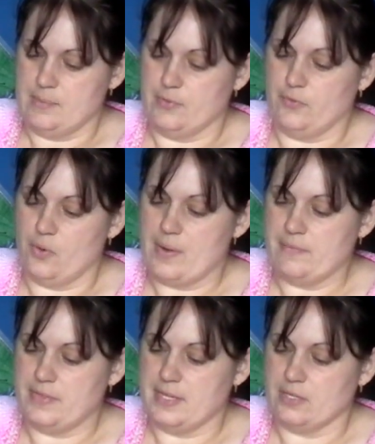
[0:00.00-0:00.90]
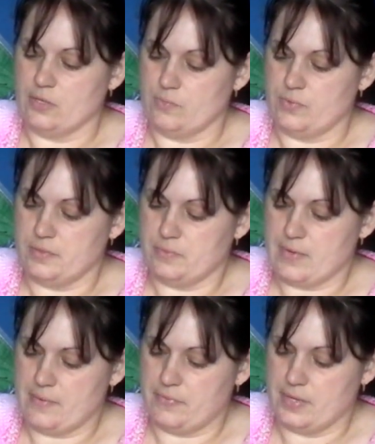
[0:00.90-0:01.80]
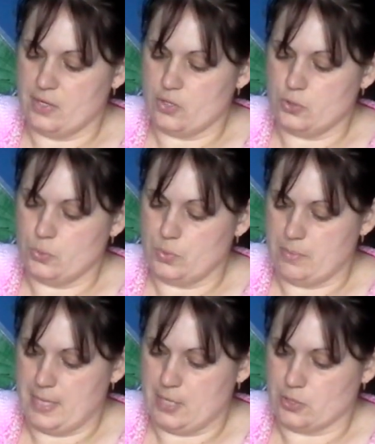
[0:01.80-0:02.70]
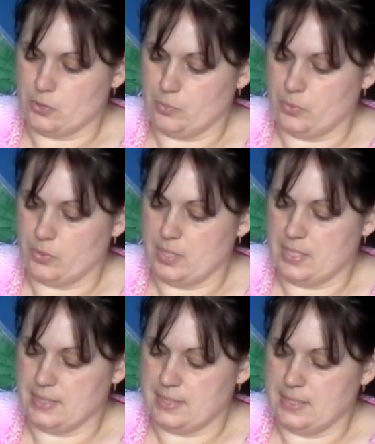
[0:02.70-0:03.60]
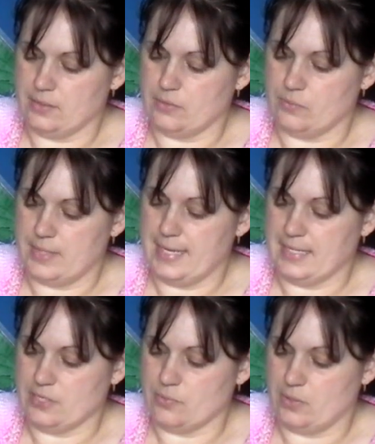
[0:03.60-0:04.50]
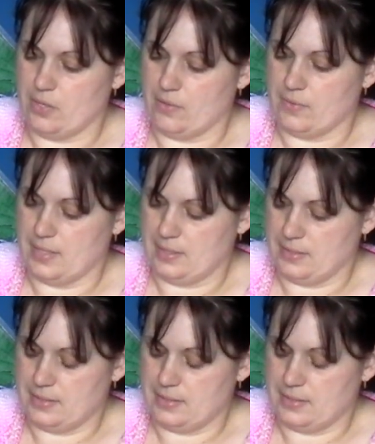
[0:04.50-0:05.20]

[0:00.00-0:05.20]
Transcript: before everything got too commercial, but you can still relate to a lot of it.